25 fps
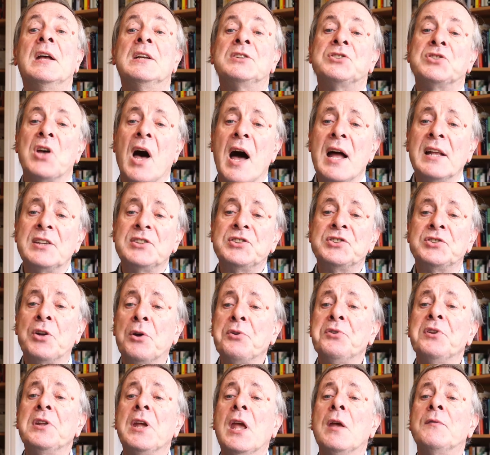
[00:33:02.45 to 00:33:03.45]
Science
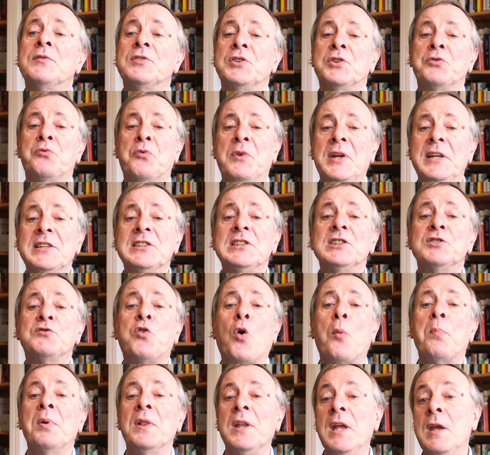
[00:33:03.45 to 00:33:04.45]
certainly gives us reasons
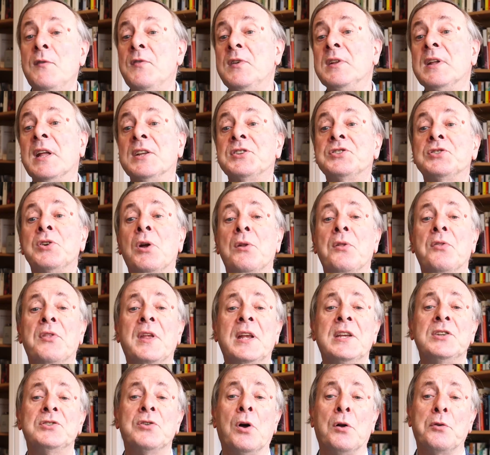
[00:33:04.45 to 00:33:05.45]
for believing that certain
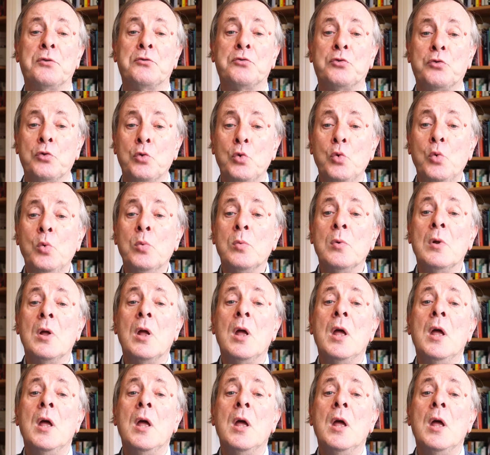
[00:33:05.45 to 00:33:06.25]
things are true,